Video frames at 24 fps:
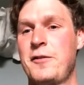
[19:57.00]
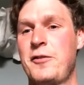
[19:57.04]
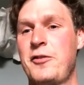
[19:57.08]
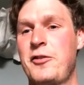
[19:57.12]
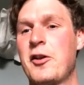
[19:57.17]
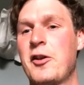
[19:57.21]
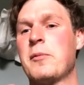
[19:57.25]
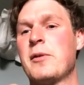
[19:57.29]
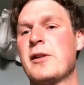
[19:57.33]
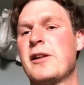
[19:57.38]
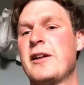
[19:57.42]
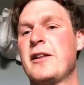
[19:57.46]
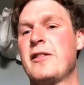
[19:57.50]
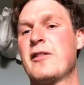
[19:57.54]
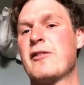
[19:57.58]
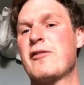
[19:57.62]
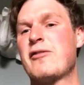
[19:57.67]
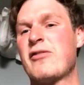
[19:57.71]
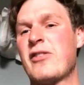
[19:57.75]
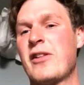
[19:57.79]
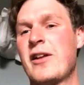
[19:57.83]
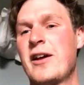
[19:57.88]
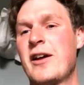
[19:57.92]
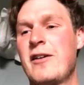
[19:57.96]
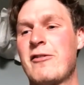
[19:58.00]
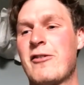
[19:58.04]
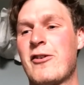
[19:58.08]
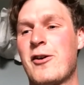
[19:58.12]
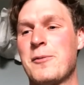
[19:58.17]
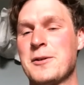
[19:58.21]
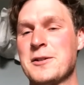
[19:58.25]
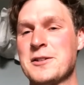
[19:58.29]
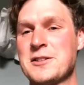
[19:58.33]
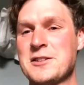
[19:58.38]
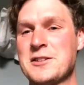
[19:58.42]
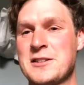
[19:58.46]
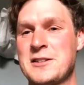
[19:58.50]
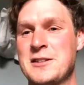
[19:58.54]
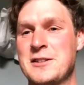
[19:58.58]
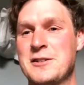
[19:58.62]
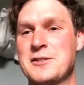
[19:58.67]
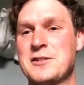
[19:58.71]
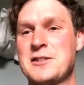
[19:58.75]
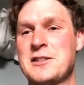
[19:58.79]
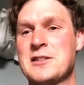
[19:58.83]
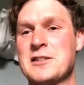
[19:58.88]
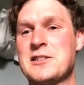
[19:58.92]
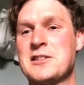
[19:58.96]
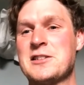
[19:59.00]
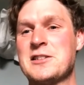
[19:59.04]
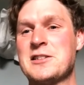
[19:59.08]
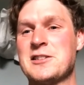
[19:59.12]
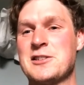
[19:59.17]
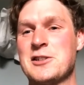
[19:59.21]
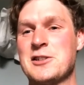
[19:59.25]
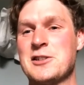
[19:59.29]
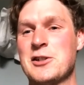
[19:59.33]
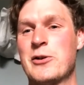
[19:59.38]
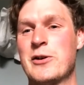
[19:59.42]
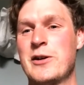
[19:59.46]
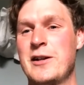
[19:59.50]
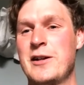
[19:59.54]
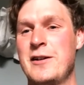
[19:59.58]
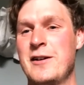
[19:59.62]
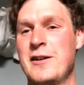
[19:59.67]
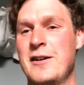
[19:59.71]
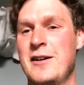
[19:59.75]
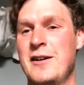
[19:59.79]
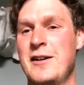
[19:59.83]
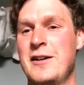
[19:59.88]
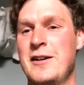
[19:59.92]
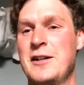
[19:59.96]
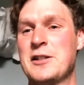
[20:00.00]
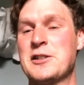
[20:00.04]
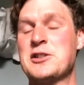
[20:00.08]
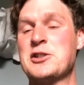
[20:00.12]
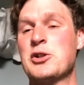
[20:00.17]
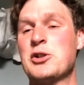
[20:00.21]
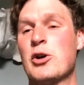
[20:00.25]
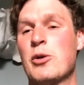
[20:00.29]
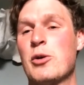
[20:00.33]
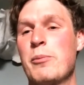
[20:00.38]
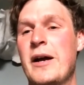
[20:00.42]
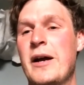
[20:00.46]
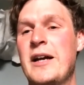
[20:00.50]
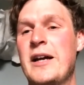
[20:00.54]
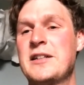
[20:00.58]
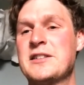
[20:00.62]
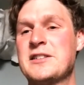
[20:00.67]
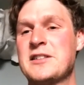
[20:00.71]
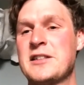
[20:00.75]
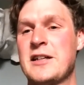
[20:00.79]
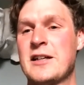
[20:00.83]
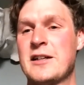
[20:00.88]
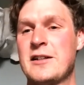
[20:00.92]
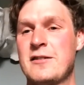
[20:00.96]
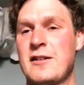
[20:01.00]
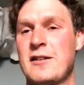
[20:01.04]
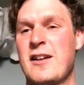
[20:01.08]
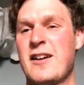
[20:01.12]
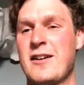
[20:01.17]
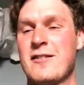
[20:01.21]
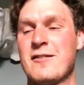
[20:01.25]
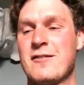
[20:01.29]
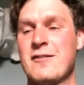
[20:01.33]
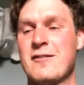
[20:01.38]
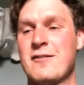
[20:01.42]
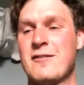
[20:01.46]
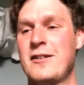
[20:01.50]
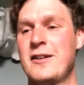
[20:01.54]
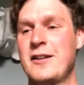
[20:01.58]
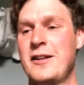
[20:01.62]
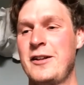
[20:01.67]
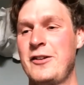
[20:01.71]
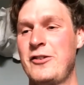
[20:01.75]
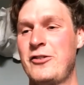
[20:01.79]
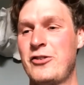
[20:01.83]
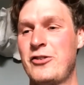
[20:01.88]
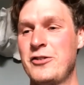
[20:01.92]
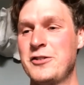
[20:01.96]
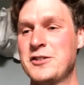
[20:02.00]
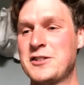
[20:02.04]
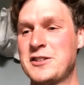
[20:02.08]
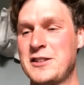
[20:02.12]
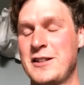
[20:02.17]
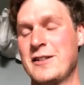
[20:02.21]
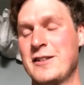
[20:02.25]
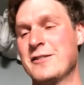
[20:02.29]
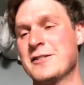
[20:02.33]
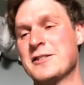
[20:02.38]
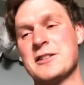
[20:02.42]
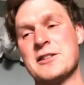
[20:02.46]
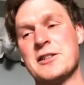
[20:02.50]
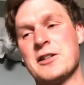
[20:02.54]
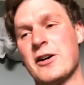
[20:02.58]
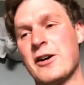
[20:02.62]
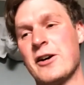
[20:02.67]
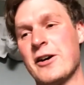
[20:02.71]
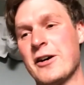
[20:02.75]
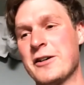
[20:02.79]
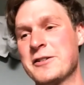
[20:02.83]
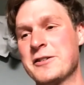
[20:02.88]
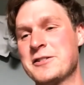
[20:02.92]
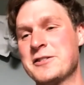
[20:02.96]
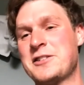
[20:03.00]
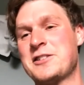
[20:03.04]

doubling the flavor almost. And it was just so amazing and like really juicy. And it was